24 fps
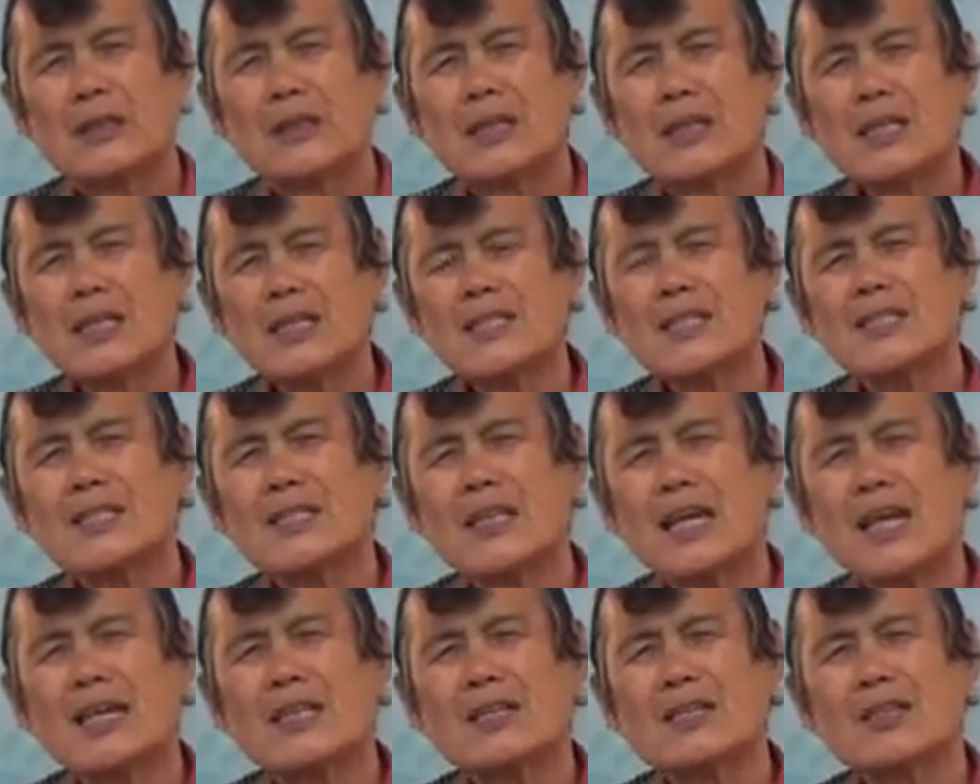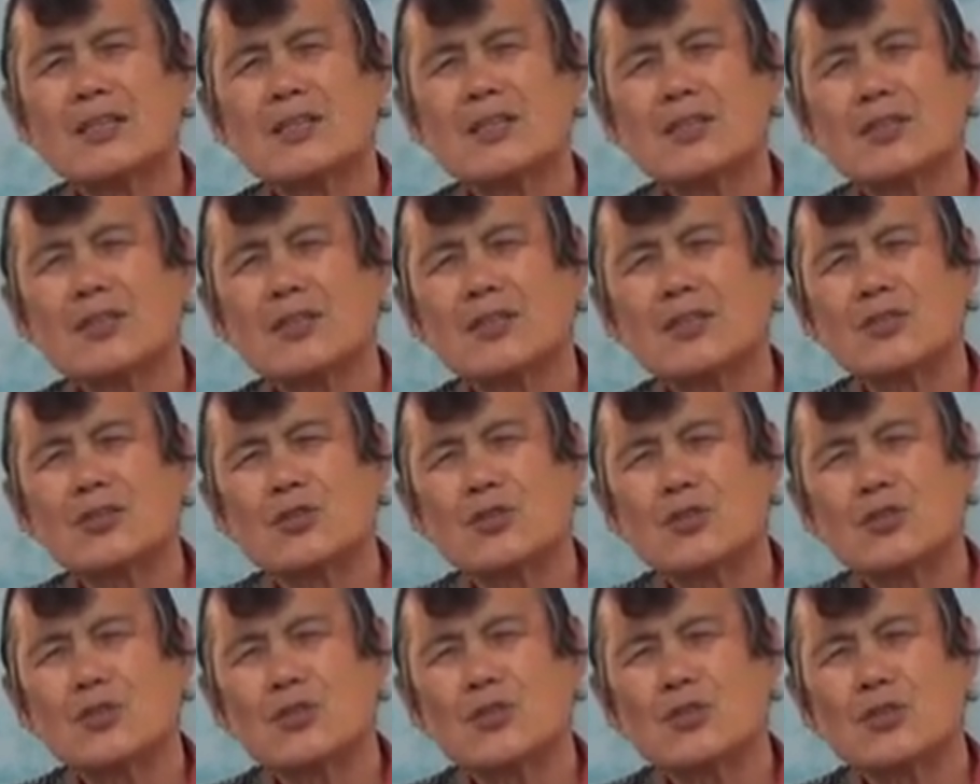He said
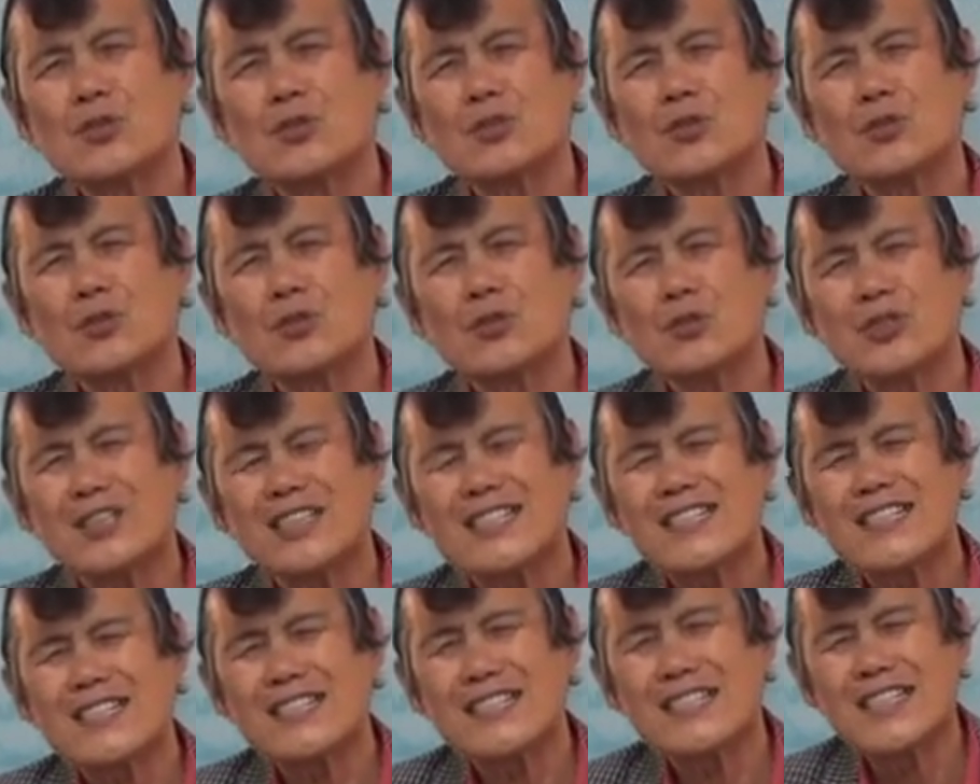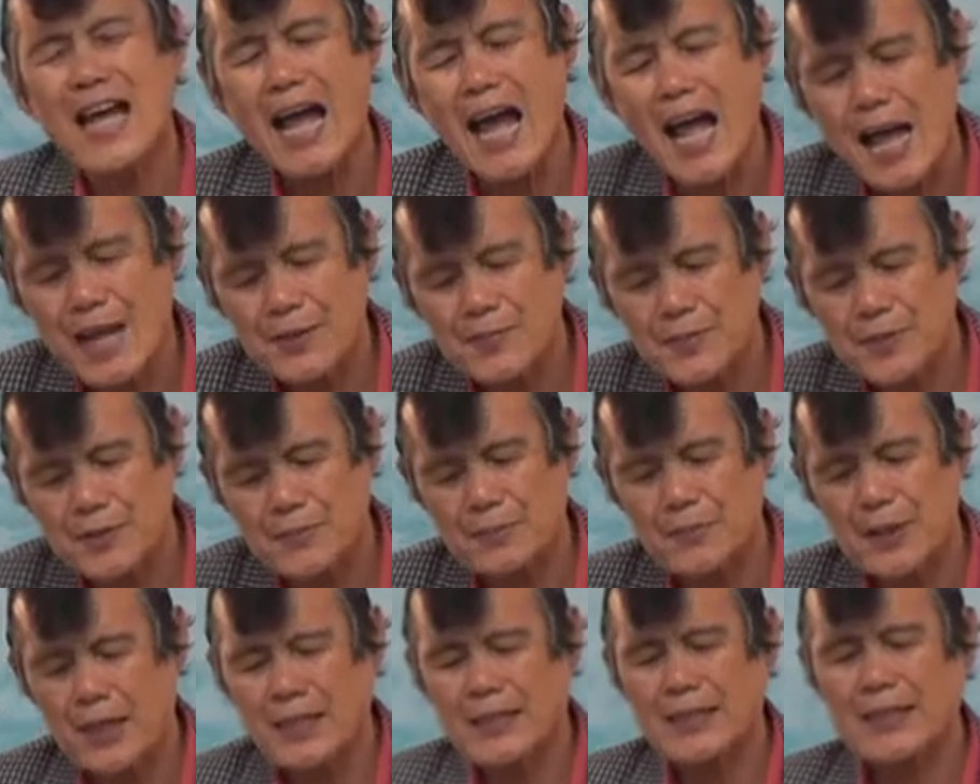to disciples
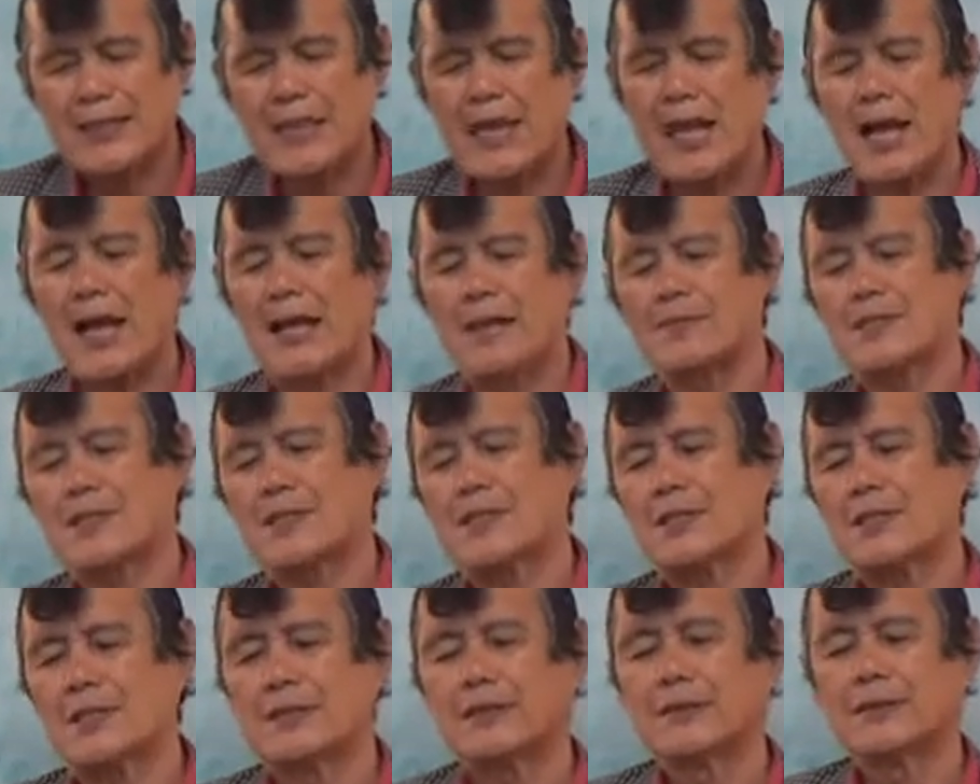many times.